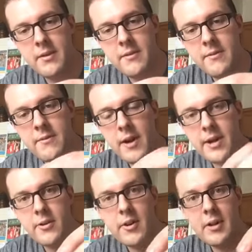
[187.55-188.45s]

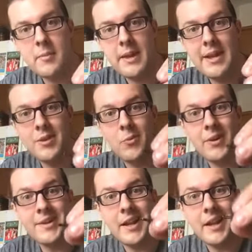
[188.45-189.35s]
firing pin
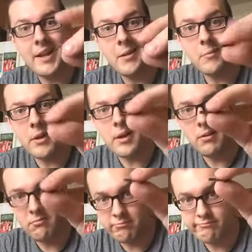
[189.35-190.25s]
retaining
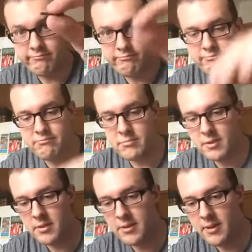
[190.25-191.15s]
pin,
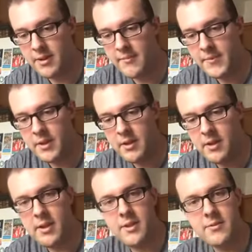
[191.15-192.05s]
okay,
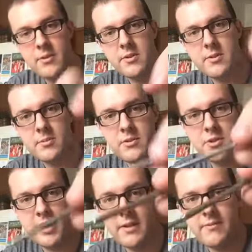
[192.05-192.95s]
and of course the real
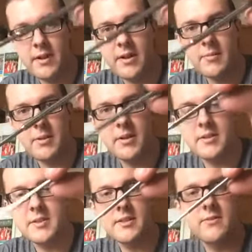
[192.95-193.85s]
shiny firing pin
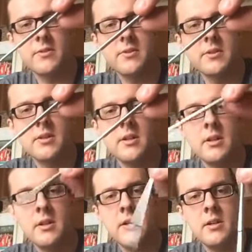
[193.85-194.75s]
itself, which
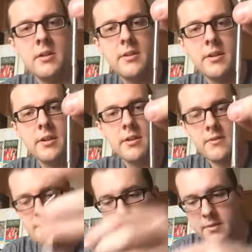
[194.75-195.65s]
there you go,
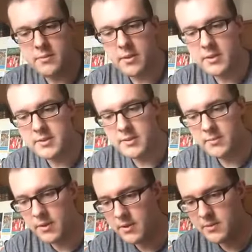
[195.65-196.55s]
you've probably seen
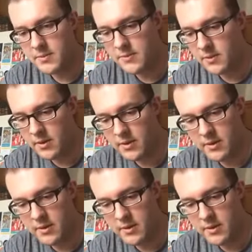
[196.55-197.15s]
one of those before.